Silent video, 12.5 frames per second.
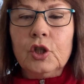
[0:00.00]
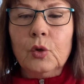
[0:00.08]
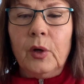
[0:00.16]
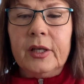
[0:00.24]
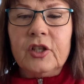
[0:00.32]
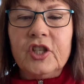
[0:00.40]

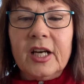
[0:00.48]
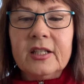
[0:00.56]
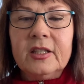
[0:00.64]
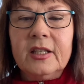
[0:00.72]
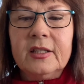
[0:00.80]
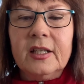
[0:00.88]
to it
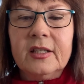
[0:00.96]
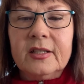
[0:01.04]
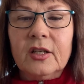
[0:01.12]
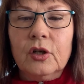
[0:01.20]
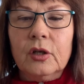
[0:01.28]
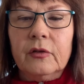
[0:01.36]
justice is
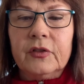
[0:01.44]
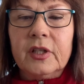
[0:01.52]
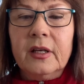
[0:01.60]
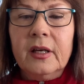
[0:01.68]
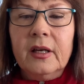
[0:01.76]
served,